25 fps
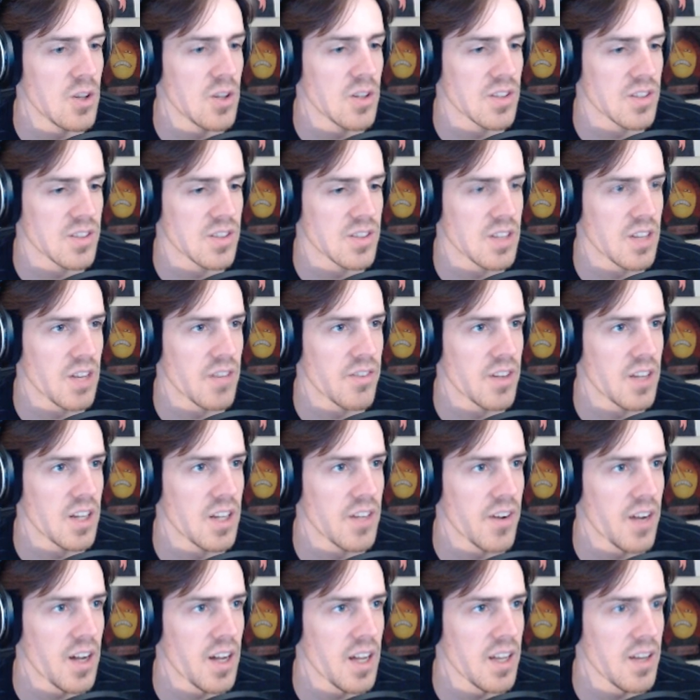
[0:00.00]
can stuff it.
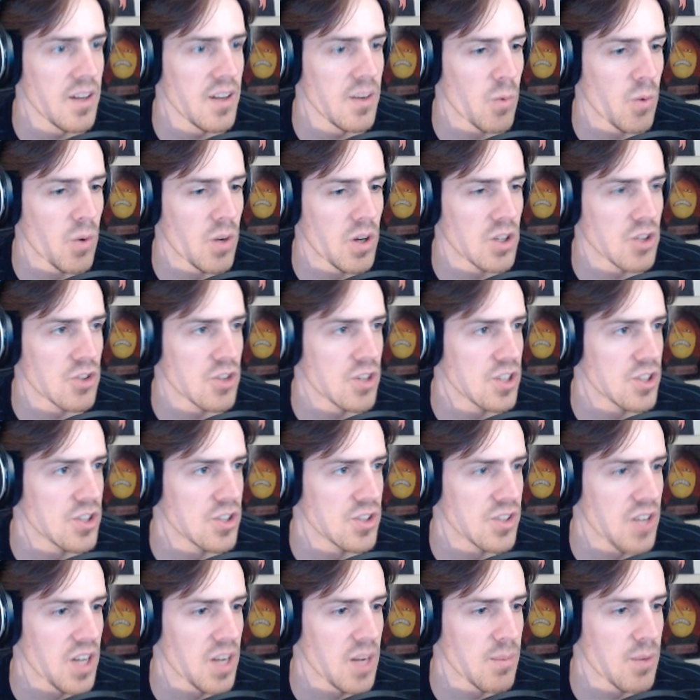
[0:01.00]
If I want
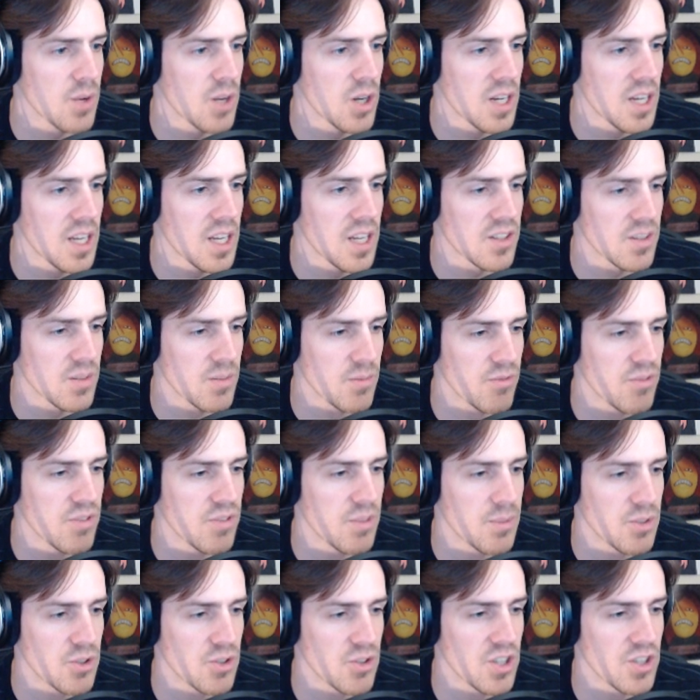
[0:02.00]
treasures, I'm gonna get some
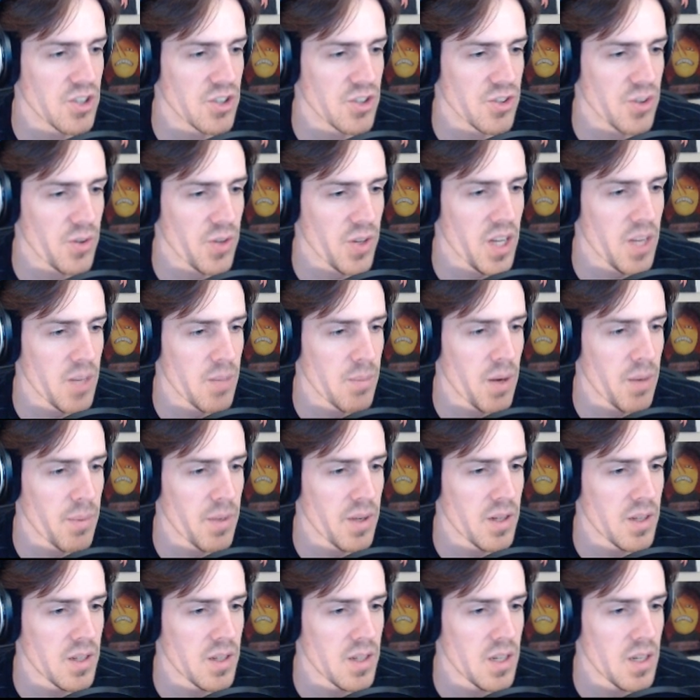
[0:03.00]
flippin' treasures, okay,
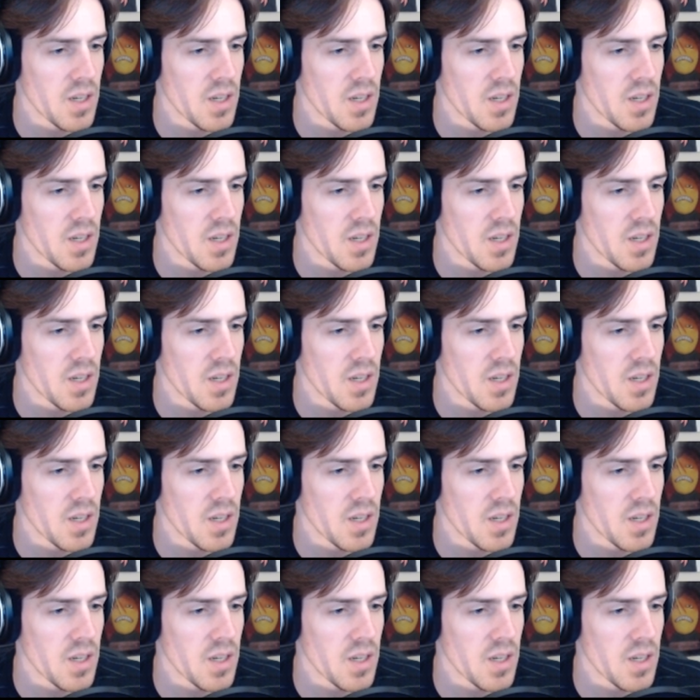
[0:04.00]
Bubba?